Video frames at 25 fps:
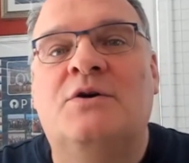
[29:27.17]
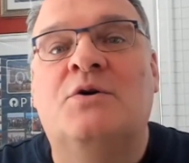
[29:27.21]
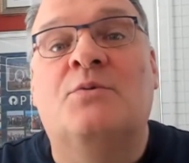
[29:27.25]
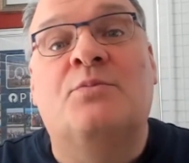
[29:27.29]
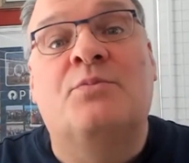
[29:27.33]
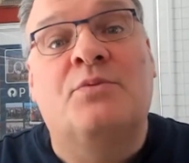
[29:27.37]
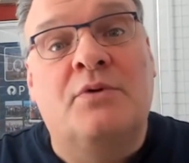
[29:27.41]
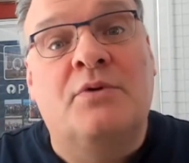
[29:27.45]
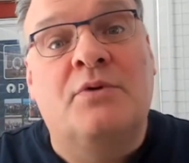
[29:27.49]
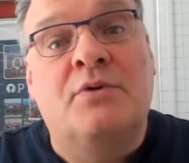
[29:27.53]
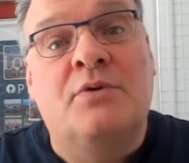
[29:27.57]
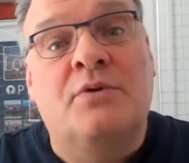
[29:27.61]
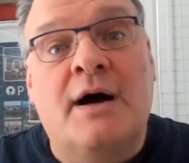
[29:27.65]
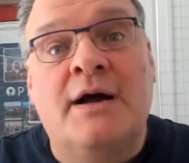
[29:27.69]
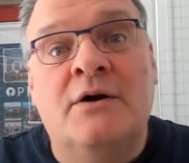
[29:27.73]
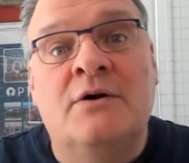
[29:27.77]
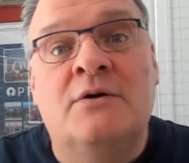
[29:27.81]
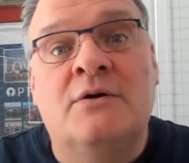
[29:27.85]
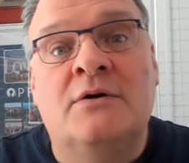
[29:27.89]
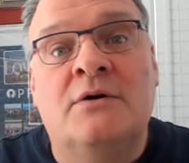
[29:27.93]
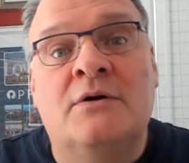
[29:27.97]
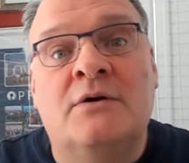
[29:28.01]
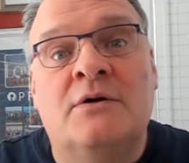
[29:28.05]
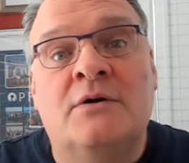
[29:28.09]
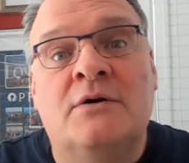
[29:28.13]
Your
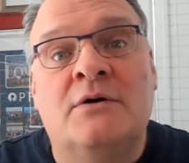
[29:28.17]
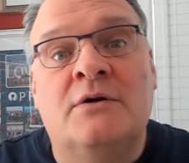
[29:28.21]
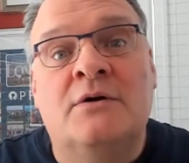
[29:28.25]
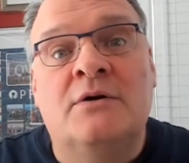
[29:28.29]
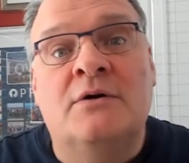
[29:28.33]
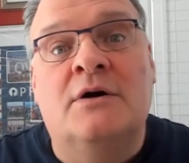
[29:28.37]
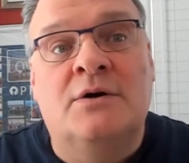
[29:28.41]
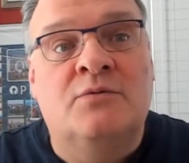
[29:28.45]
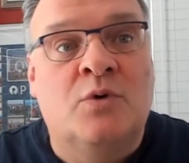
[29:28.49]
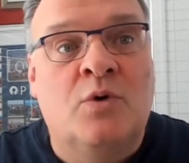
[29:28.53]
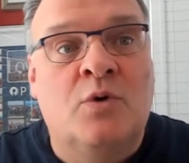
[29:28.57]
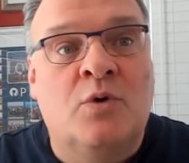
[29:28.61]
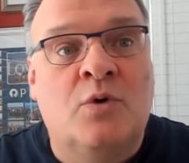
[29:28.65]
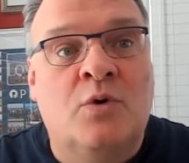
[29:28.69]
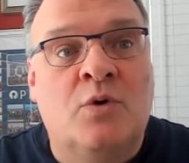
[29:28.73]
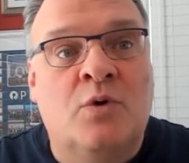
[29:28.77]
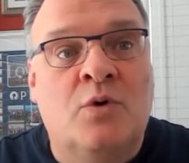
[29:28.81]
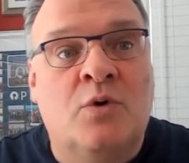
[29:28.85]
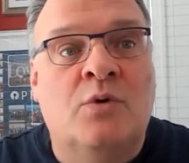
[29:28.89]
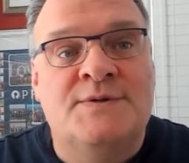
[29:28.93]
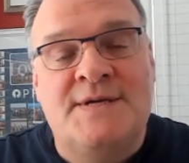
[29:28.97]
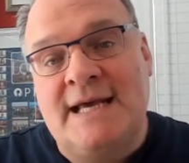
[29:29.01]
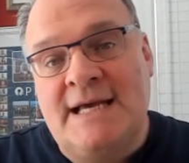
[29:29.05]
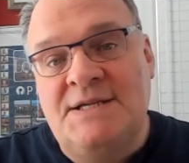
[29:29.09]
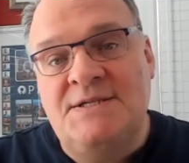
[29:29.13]
prior
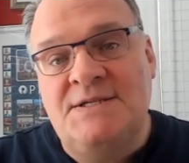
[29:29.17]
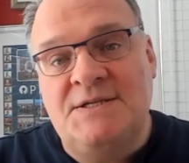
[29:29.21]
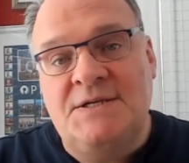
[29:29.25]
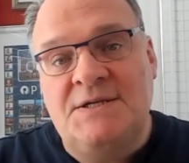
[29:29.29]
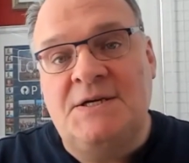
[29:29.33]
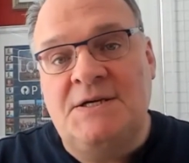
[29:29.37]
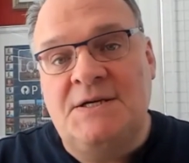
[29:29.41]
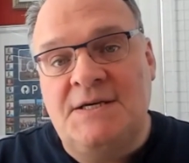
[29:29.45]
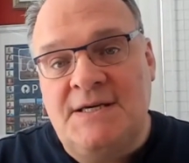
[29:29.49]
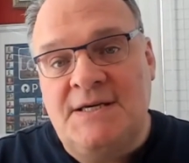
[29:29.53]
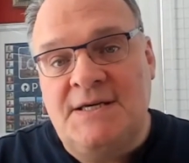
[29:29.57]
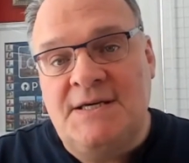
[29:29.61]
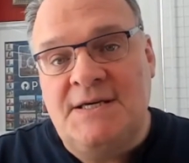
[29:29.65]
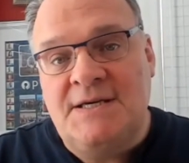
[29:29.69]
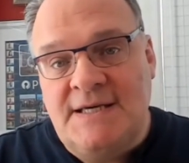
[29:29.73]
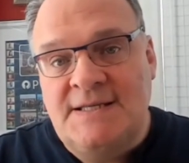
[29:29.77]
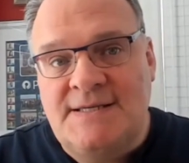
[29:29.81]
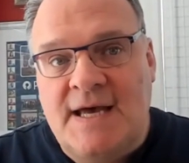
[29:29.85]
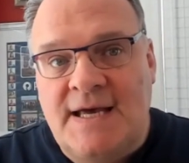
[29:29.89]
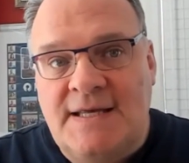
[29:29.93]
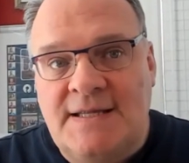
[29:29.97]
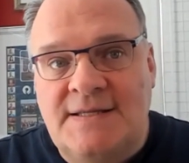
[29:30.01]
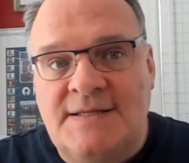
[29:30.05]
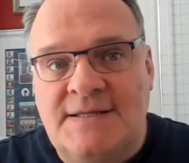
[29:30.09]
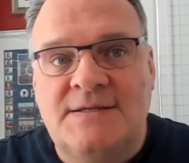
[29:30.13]
role was at
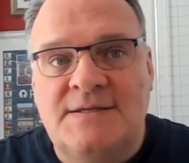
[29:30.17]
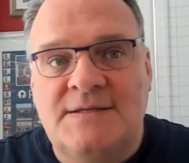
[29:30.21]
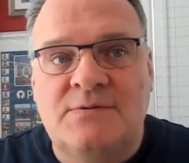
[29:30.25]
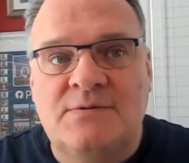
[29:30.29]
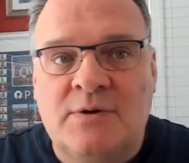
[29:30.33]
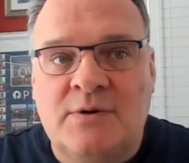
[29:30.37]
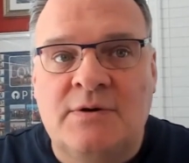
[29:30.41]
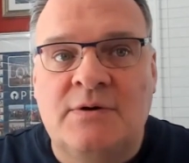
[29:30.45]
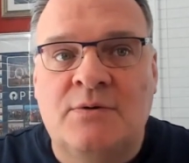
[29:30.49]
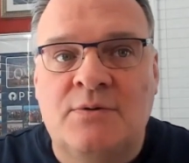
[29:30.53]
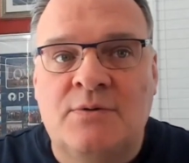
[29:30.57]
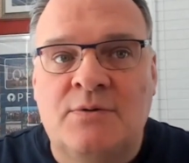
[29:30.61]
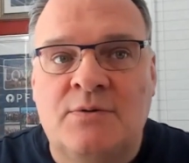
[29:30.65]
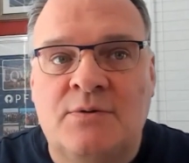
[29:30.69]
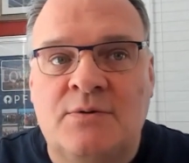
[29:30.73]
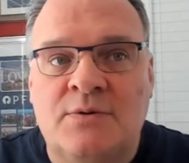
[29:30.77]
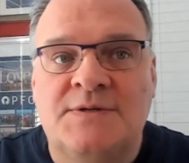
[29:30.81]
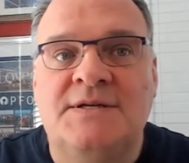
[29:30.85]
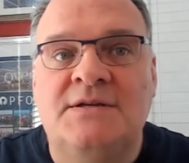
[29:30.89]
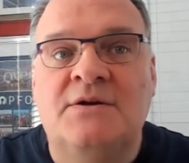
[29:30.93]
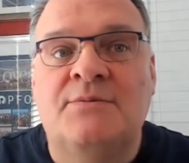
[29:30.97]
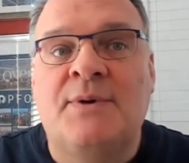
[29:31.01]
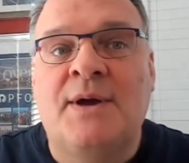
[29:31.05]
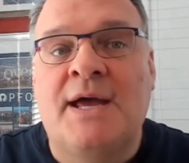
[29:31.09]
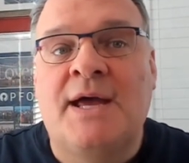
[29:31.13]
HG Insights, where you
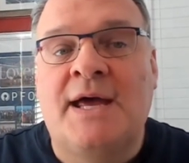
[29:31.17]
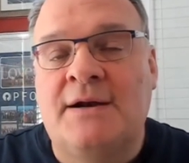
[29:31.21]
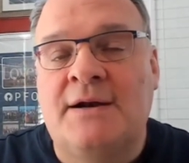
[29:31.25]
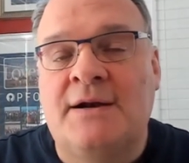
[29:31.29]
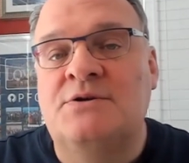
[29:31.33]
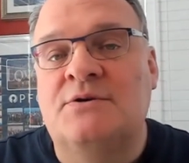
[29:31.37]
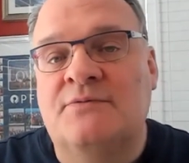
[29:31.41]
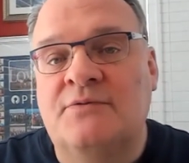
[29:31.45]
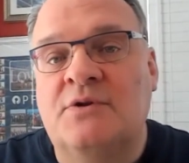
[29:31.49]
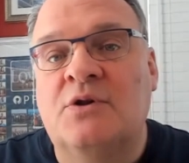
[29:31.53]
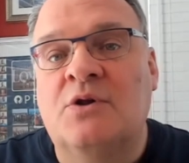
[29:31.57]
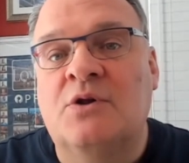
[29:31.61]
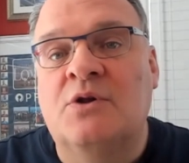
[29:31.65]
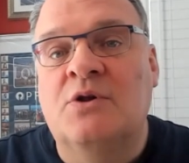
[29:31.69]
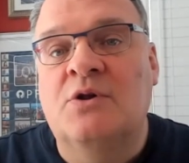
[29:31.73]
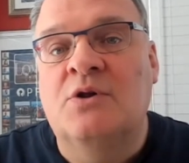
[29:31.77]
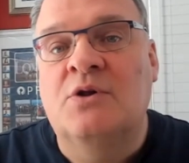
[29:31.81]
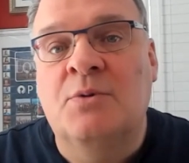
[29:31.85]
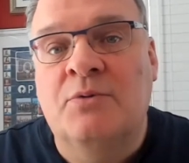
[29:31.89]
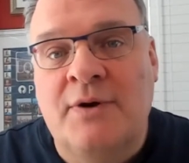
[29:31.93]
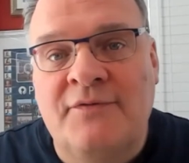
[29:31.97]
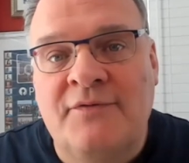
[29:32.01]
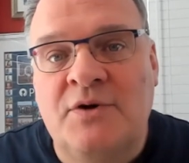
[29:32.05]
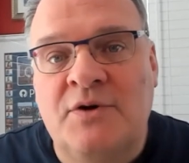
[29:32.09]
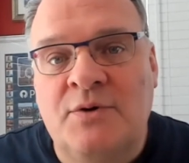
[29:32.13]
were the senior manager of
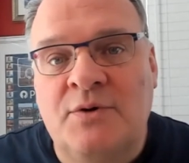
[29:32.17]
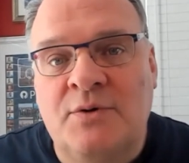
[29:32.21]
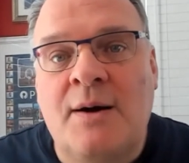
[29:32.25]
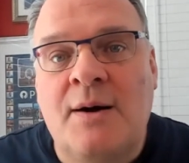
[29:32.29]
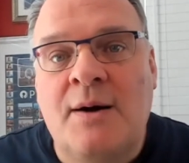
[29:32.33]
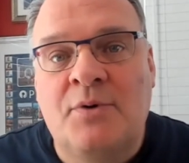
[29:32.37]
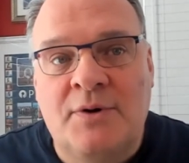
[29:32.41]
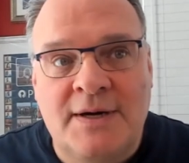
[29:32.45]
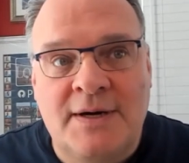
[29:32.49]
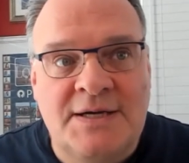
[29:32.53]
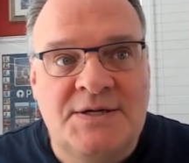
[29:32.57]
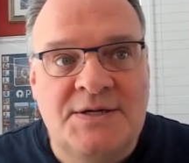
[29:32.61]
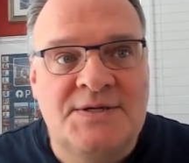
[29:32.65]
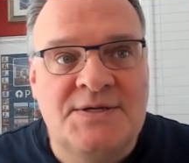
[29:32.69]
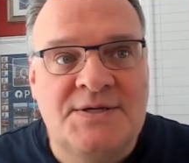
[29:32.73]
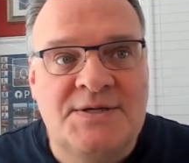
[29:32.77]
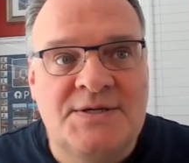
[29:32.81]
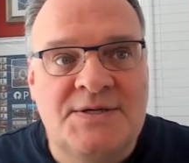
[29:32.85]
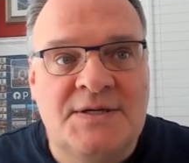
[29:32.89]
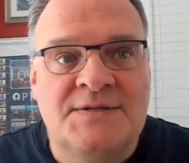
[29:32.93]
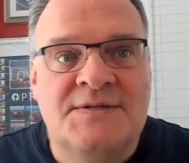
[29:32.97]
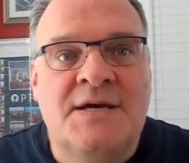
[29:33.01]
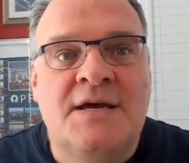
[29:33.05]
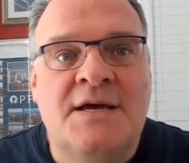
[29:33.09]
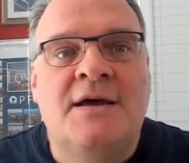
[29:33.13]
global revenue
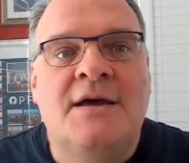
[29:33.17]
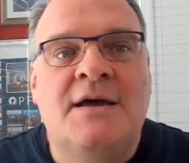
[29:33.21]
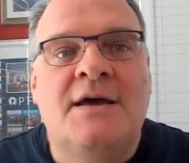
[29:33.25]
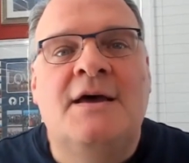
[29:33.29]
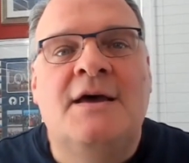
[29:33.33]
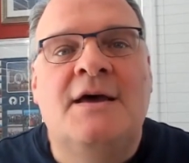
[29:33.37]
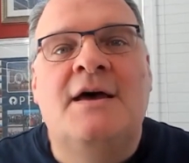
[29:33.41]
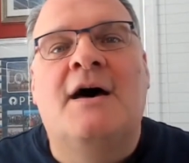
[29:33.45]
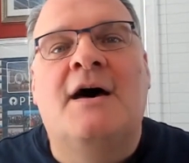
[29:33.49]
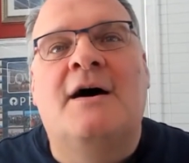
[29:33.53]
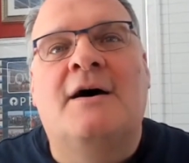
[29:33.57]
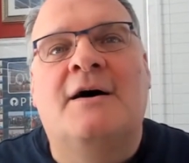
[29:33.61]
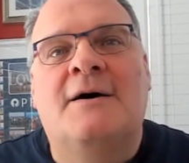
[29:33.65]
operations.